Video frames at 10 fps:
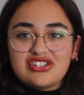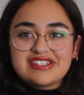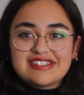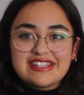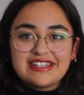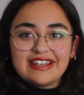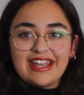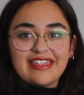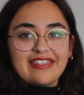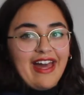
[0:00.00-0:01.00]
just sit
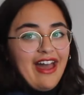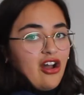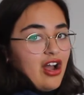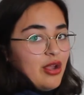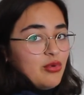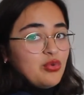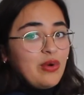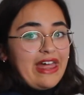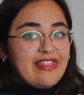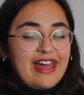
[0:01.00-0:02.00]
like that. I would
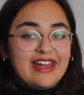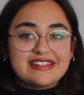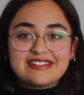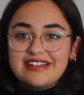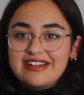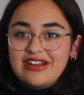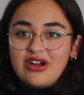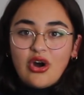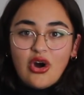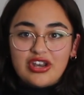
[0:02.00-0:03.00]
wear that
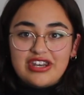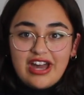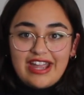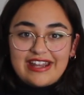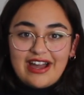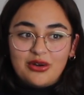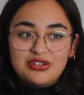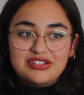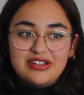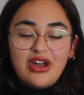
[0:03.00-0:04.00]
on a night out.
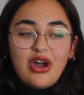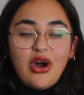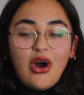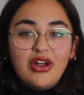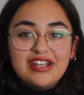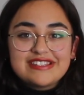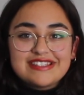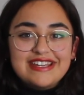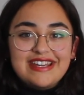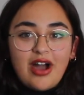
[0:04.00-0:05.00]

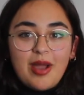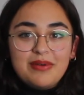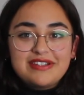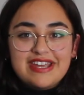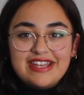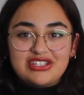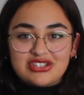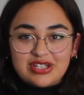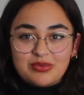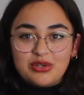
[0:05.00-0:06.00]
Honestly, I
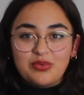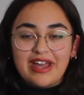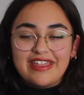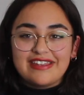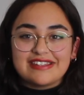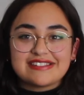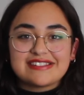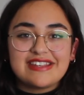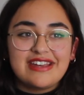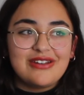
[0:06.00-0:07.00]
potentially would wear
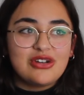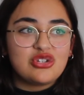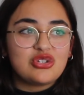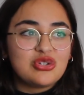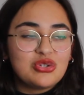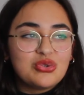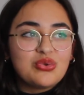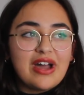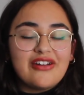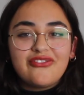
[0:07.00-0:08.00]
this
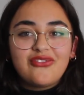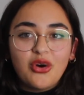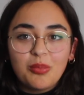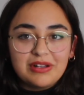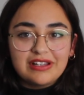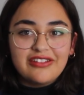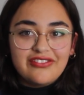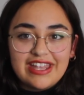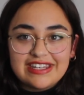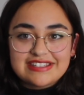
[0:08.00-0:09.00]
to a formal
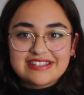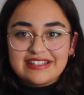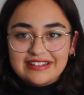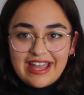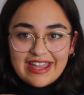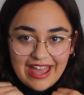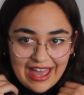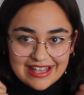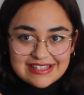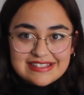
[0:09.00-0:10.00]
event, like
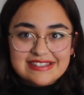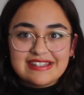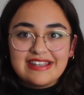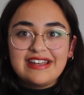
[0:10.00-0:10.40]
as